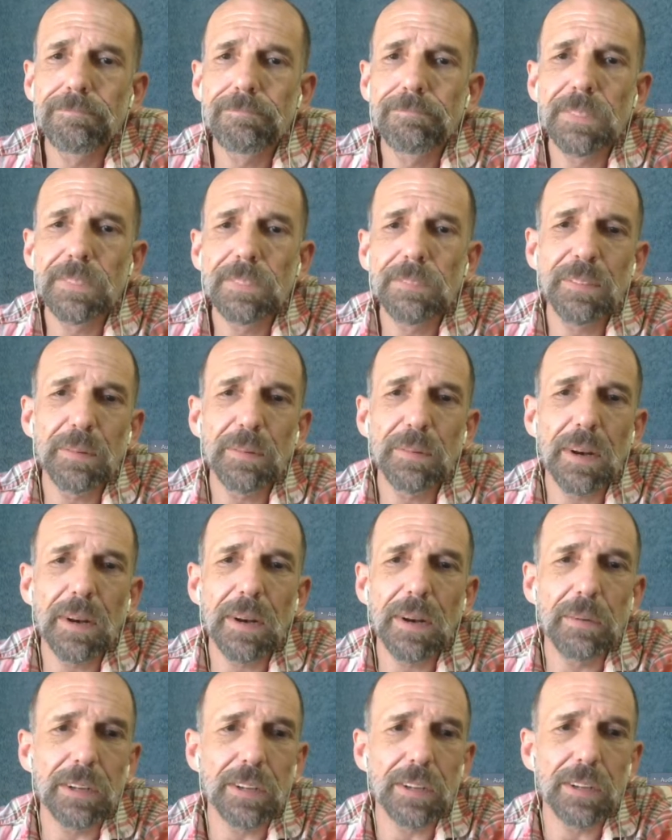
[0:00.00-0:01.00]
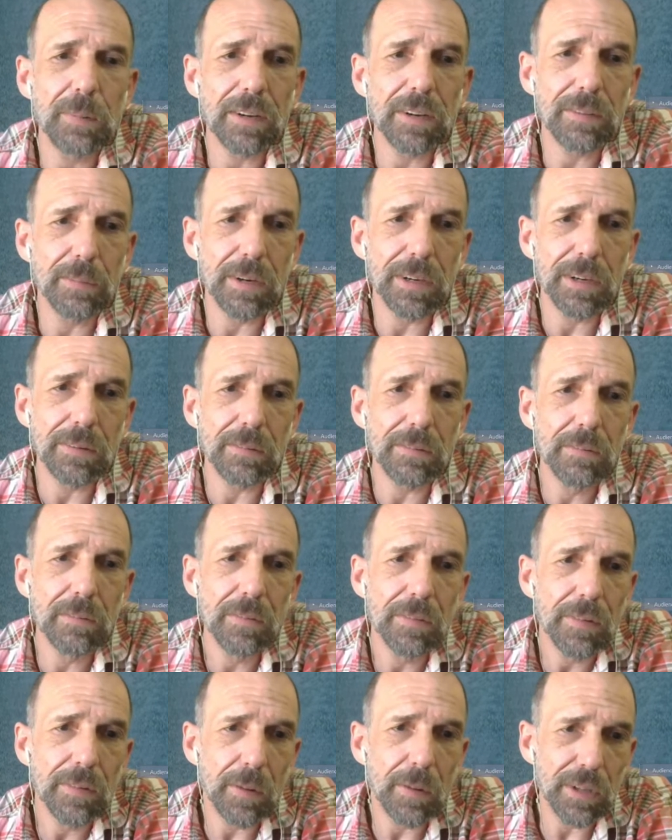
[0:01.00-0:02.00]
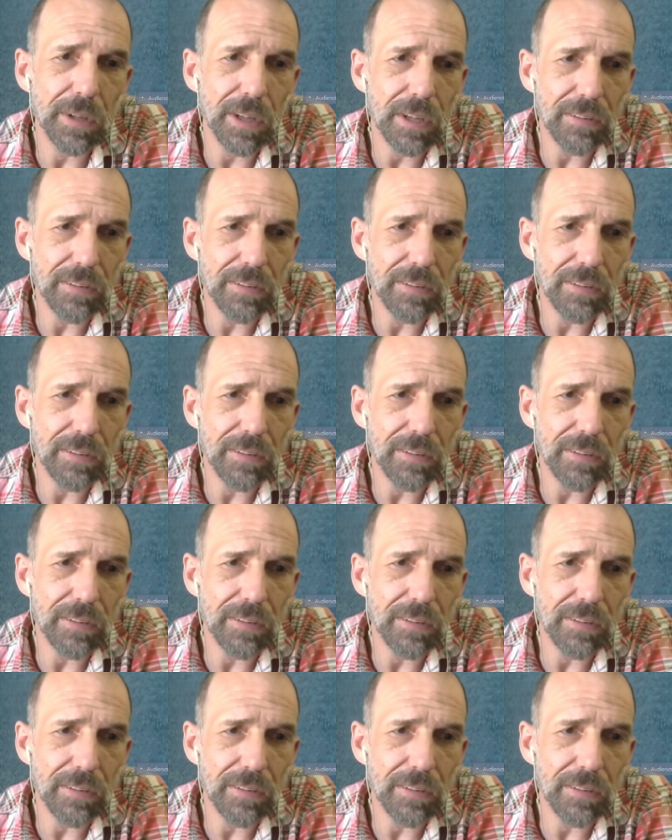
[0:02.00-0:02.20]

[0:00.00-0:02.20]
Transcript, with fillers: That's what I would expect from our beloved